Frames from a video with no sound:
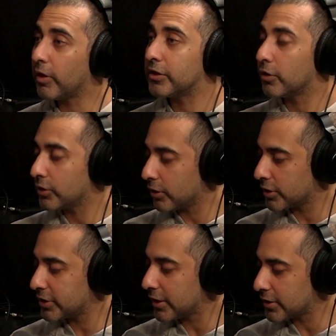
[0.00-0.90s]
Right, they're a
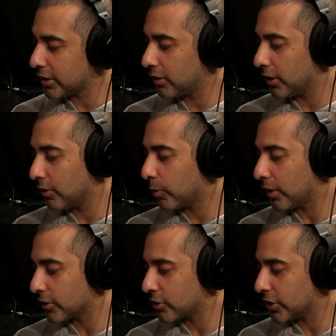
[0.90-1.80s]
citizen
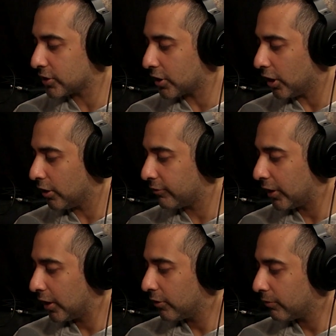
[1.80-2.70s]
they're a citizen of,
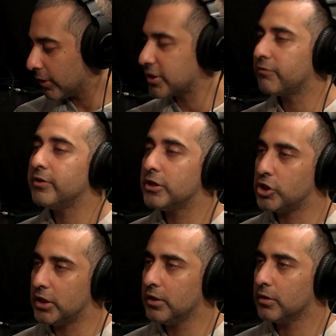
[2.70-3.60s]
let's say,
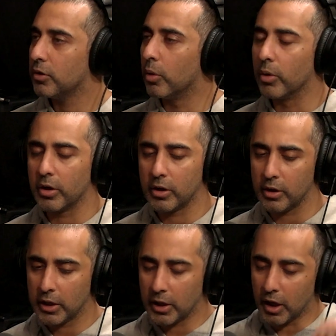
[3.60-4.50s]
Fiji
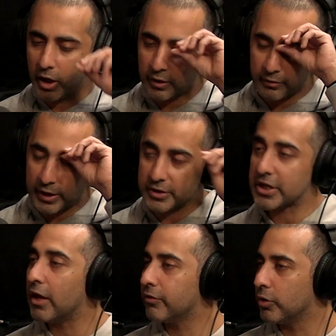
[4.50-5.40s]
or El
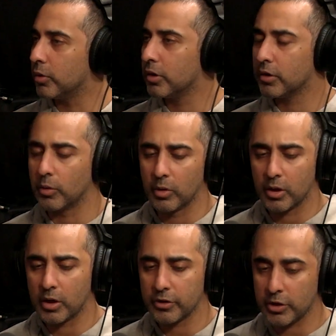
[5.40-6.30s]
Salvador
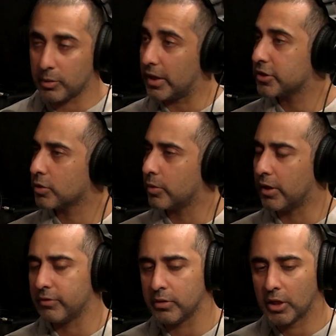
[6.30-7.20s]
or the U.S. or what
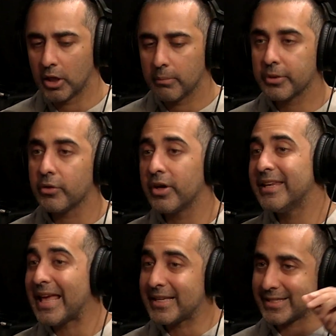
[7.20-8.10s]
have you, but they're a
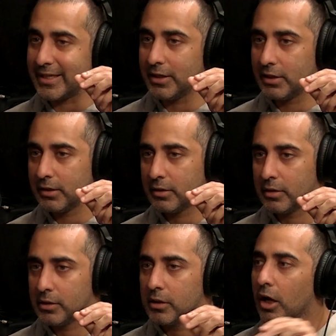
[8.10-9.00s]
netizen
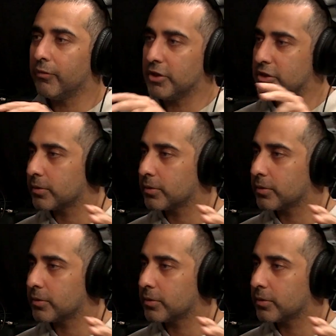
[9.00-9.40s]
of this